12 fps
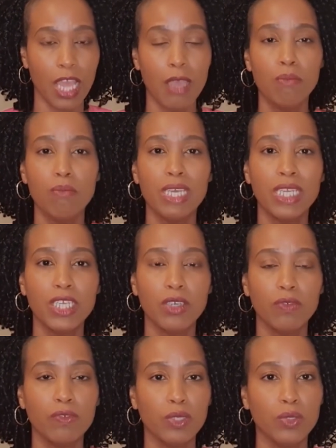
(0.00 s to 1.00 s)
Many
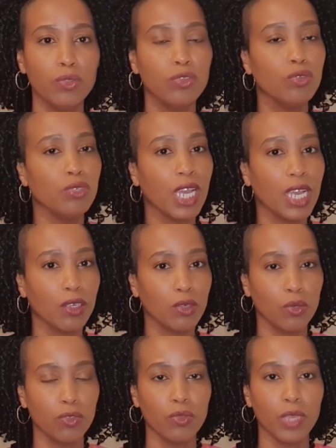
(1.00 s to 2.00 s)
of you do not
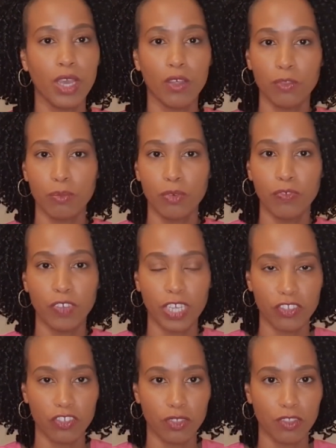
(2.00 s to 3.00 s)
go to health
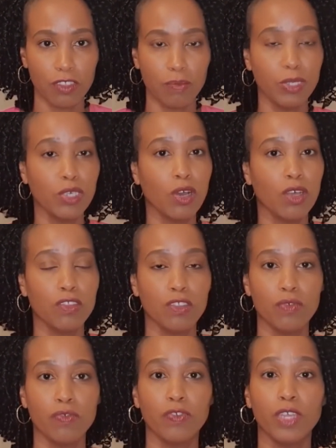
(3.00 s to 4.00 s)
professions because of
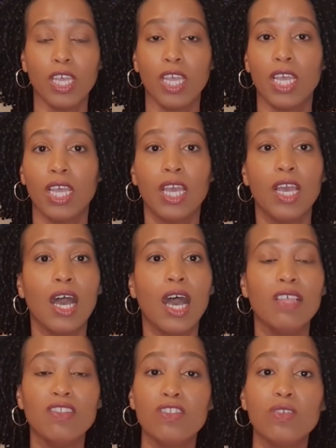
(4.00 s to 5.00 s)

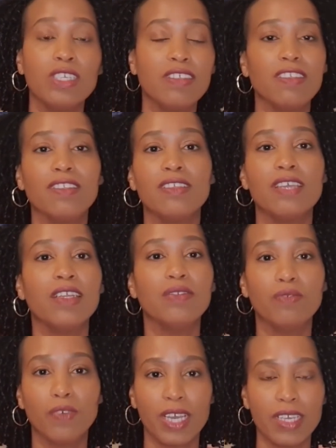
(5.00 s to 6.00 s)
unsolicited
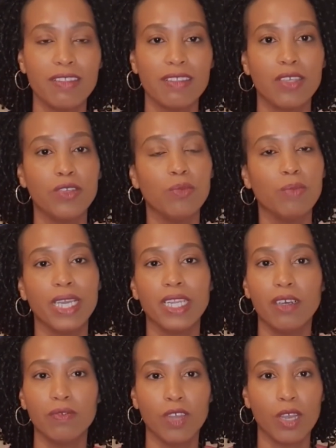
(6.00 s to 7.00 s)
advice that you might
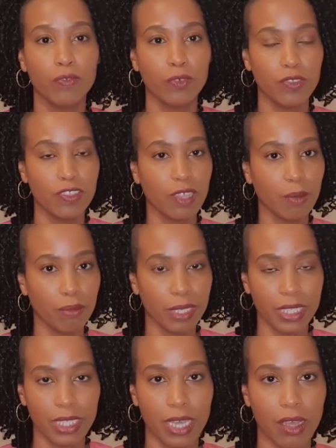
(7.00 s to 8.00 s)
have got from
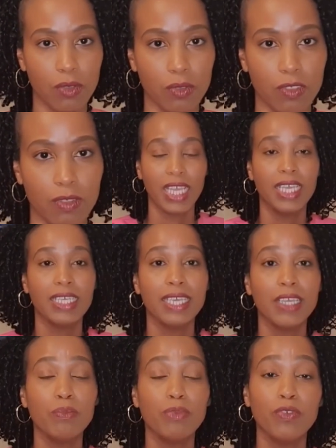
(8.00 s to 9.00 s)
somebody else.
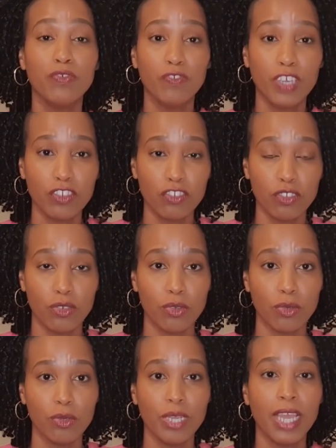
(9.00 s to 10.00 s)
Get
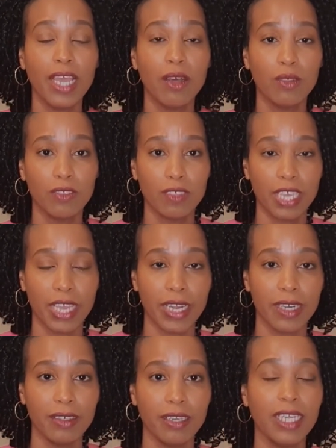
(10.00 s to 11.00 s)
professional healthcare
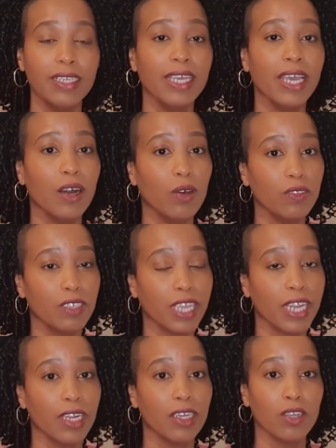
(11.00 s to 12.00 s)
and
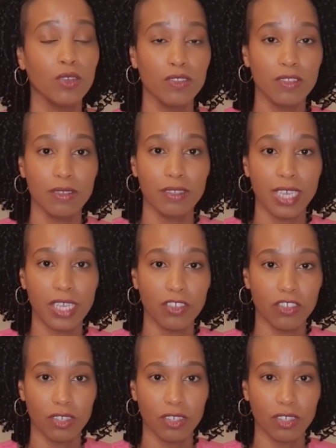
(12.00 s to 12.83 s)
healthcare consultation.